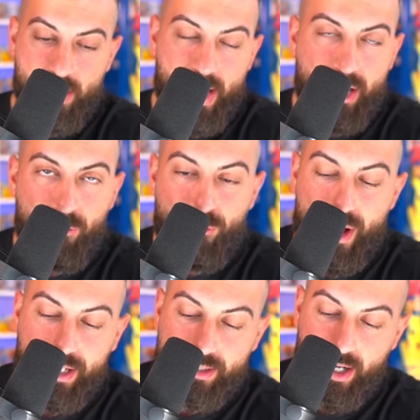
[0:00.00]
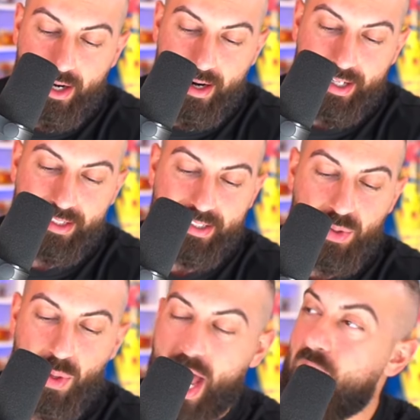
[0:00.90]
Hidden Fates. All right.
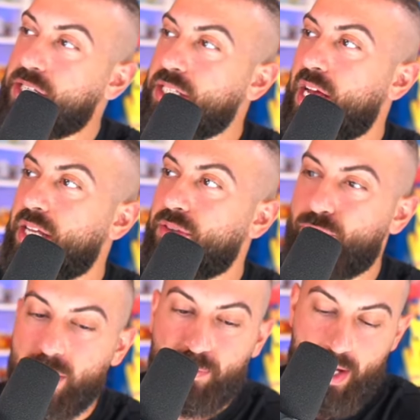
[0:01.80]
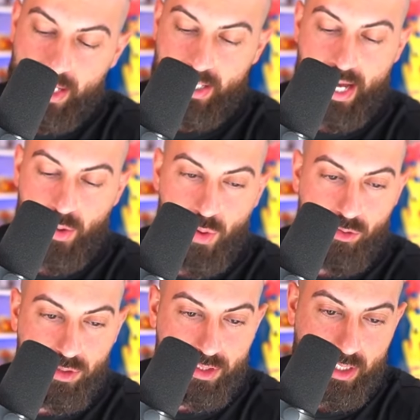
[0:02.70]
We actually got a Hidden Fates pack. Yeah,
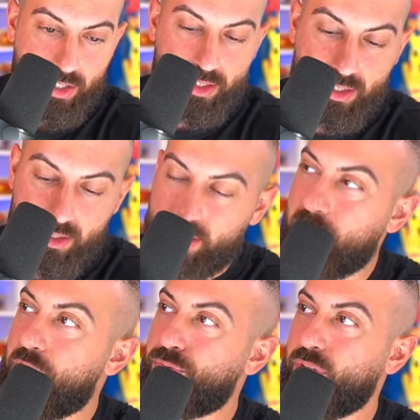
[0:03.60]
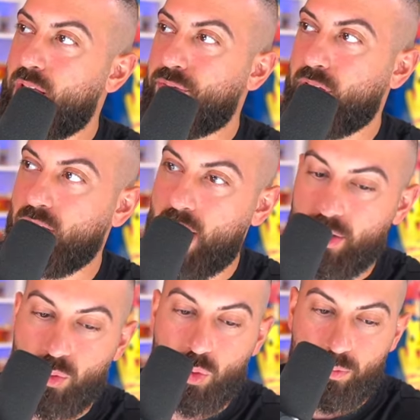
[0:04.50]
whoever's selling these, they definitely have like a lot
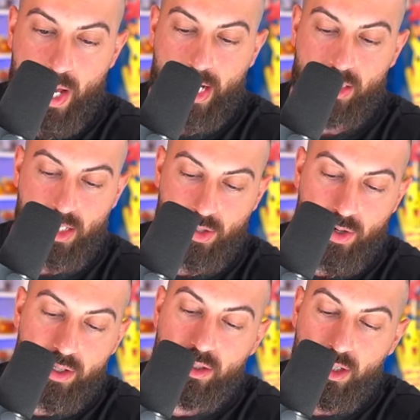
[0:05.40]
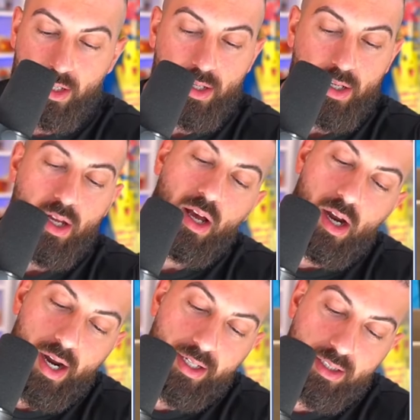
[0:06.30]
of cool packs laying around. All
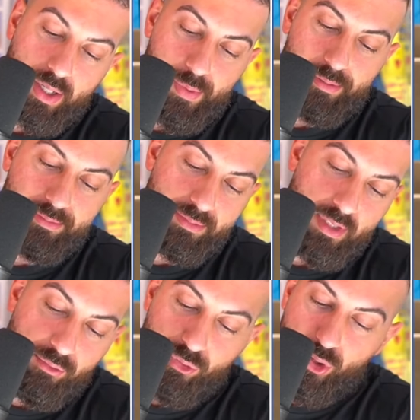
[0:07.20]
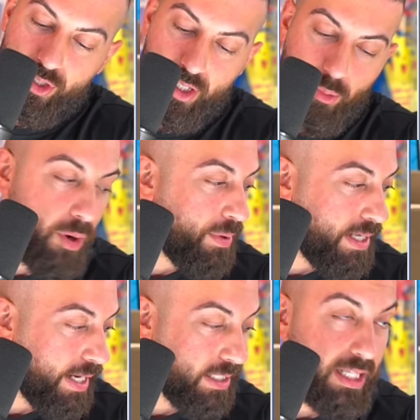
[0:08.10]
right. Come on. I'm feeling good. We've been
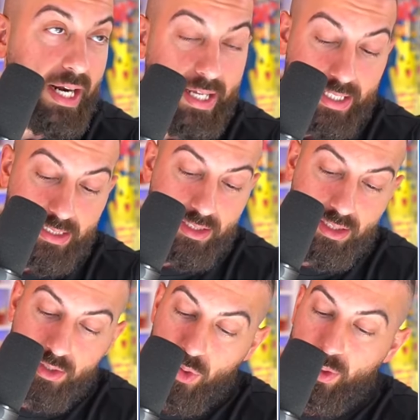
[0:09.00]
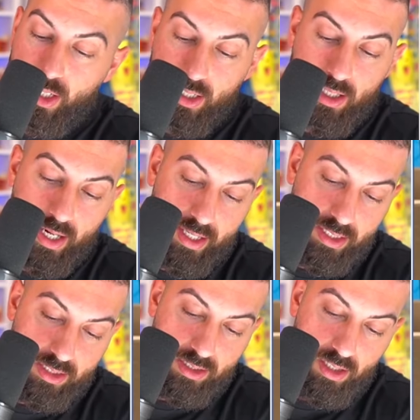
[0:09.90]
getting a lot of hits. We've been getting a lot of
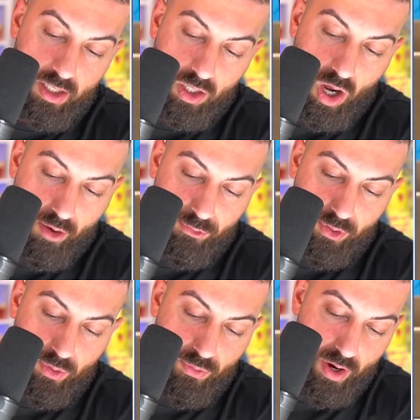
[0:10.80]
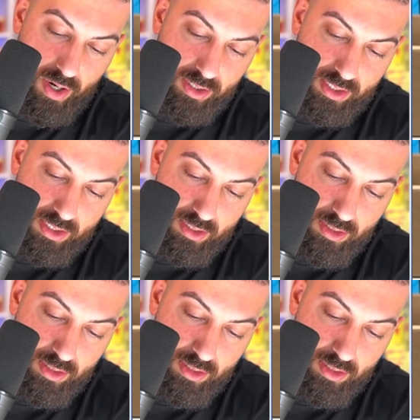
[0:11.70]
hits. Coughing reverse.